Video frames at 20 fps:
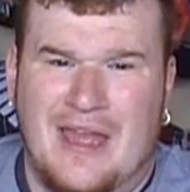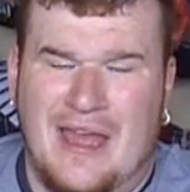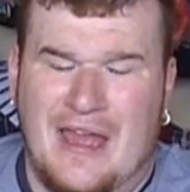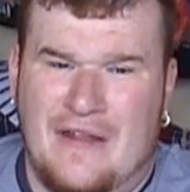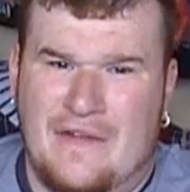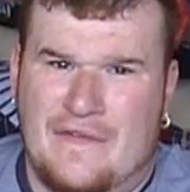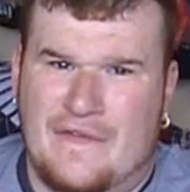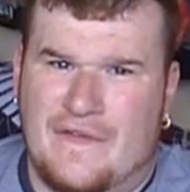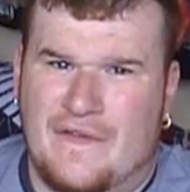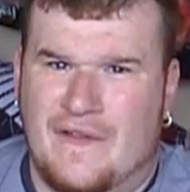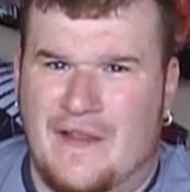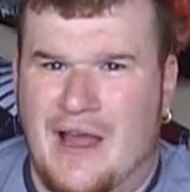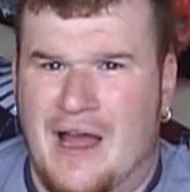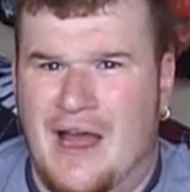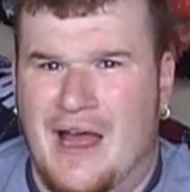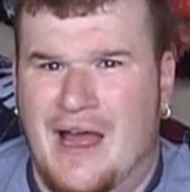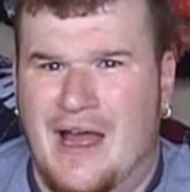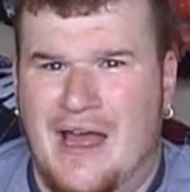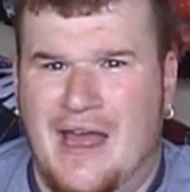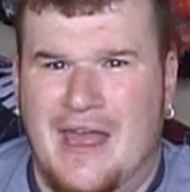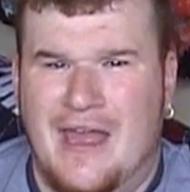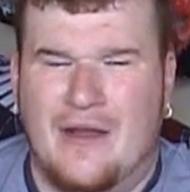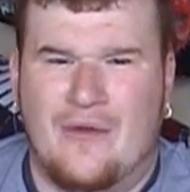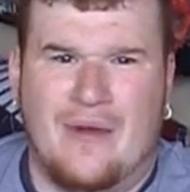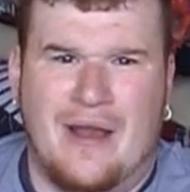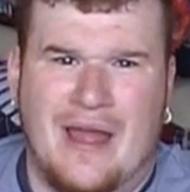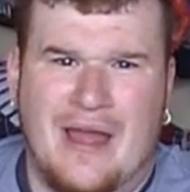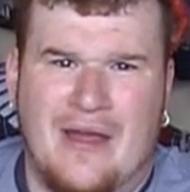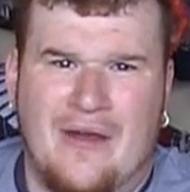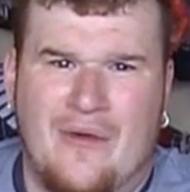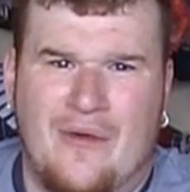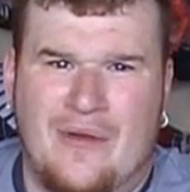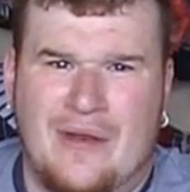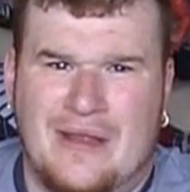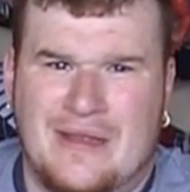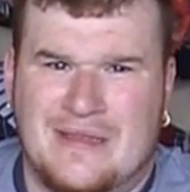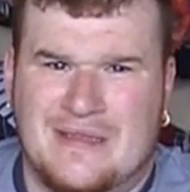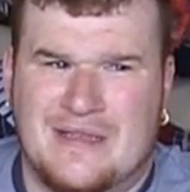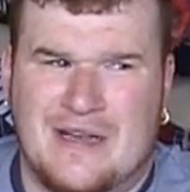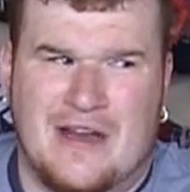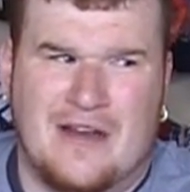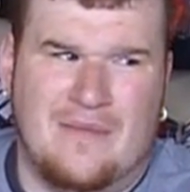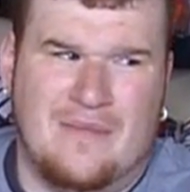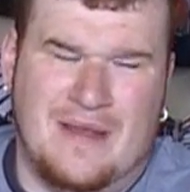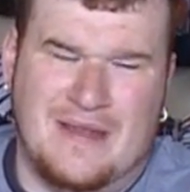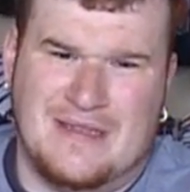and fly around and start